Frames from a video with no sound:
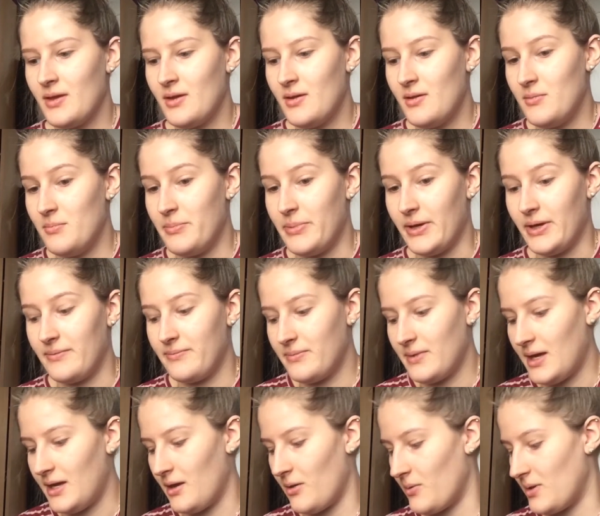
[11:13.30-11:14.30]
But
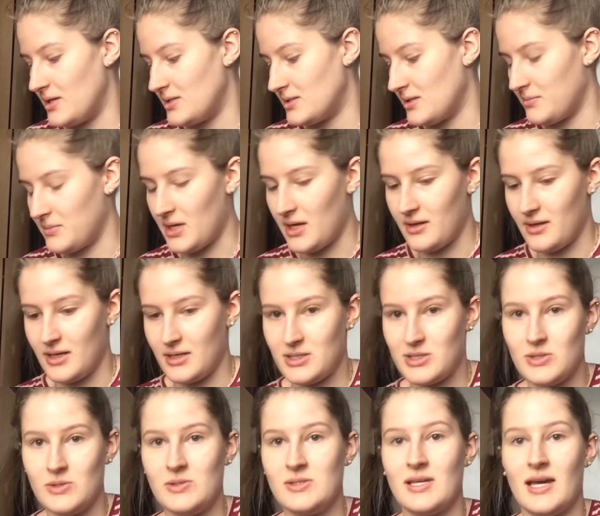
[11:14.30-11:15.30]
anyways, I'm not like too
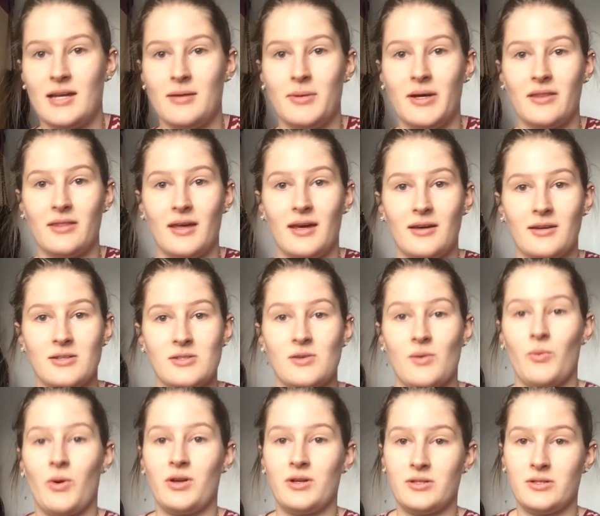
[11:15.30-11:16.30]
sad about that because I
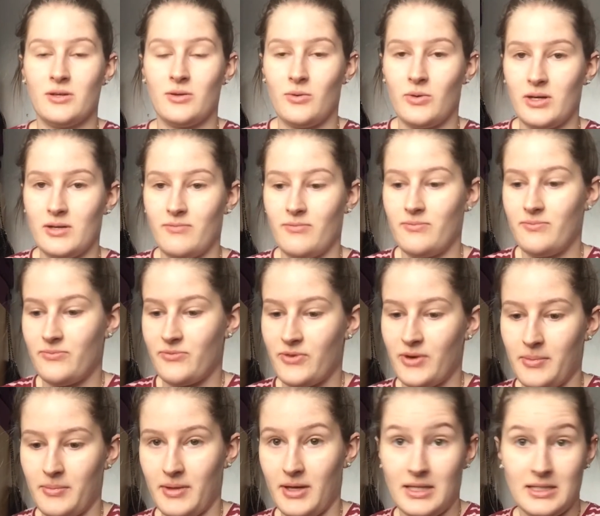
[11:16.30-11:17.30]
wanted to quit from
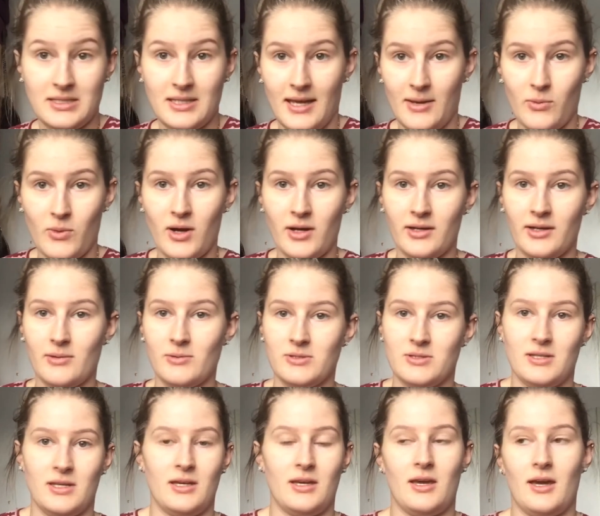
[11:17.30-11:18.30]
like day one. I was
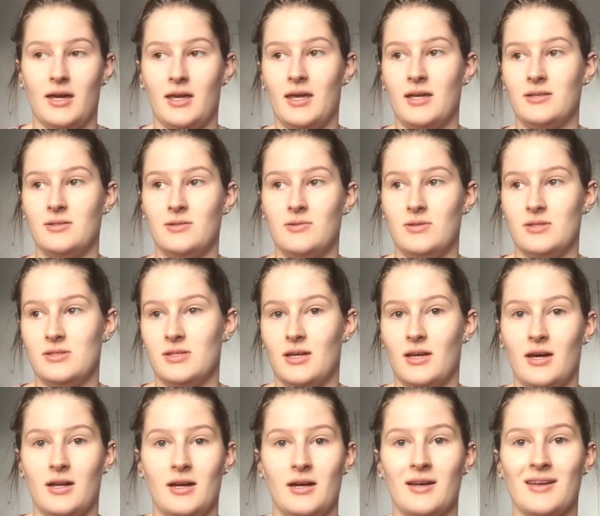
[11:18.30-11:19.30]
like, I can't do this, I
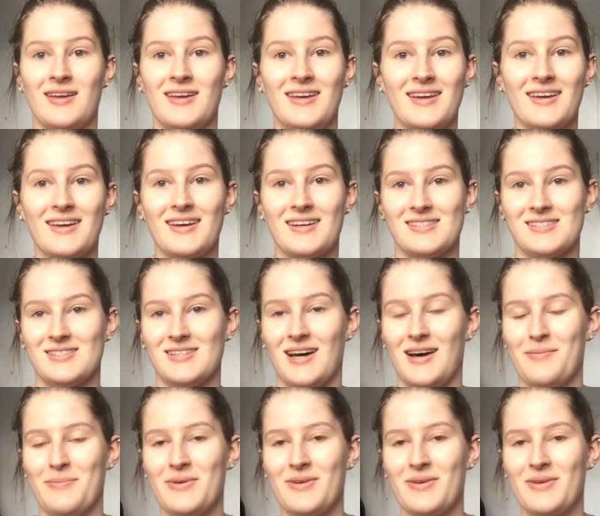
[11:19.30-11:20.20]
gotta stop.